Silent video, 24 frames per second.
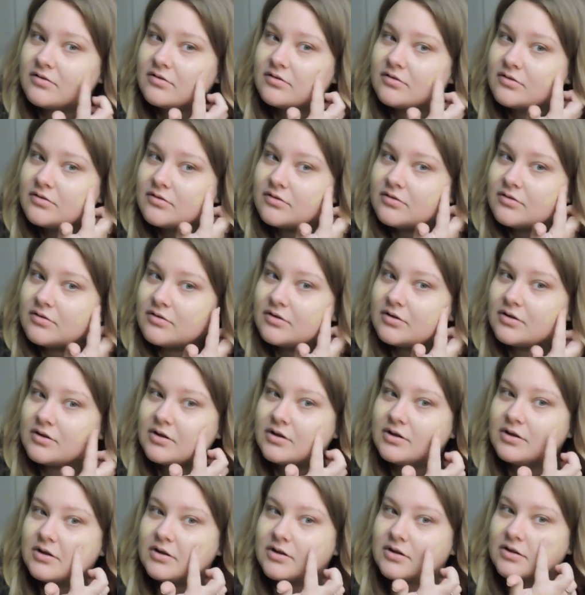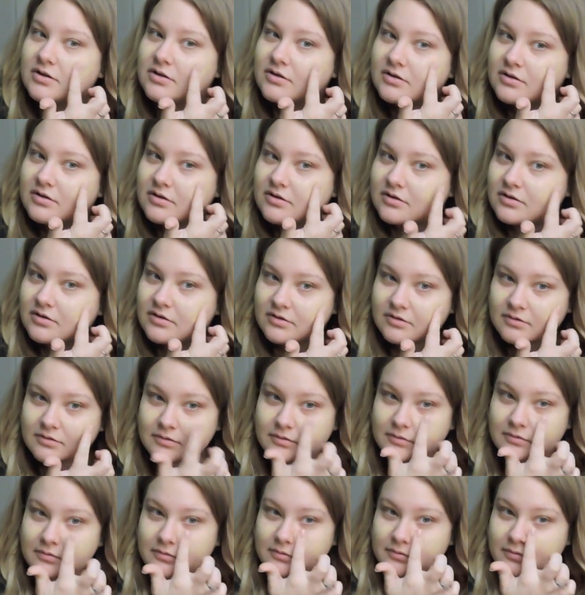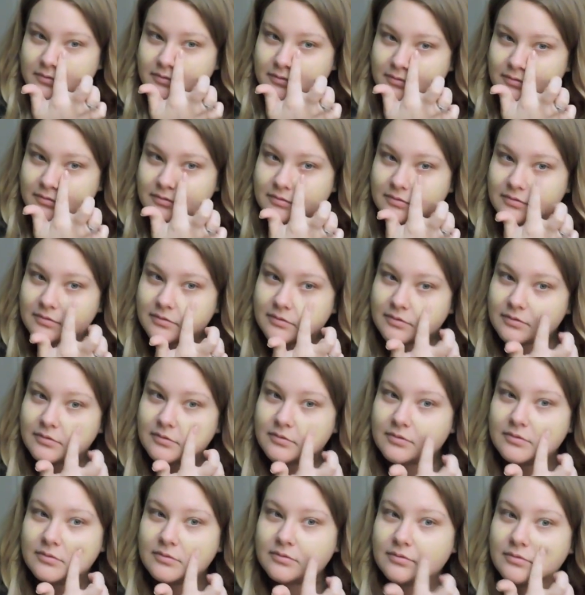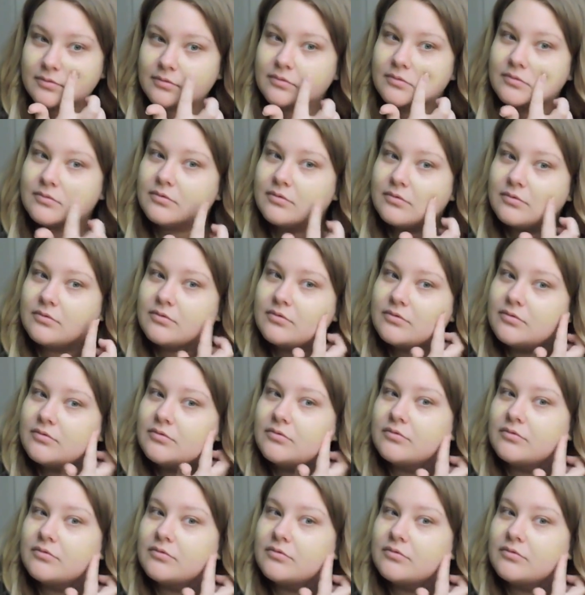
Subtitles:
No one is speaking in this clip.